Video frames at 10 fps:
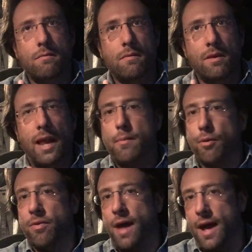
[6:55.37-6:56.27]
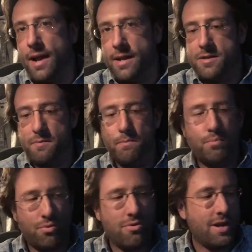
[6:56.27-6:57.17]
label that as
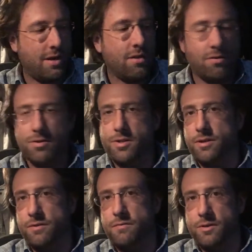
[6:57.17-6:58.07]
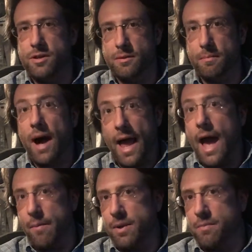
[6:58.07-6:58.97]
pretty close to my
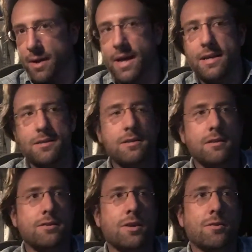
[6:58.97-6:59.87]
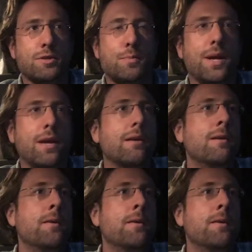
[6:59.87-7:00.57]
happy place, so to speak.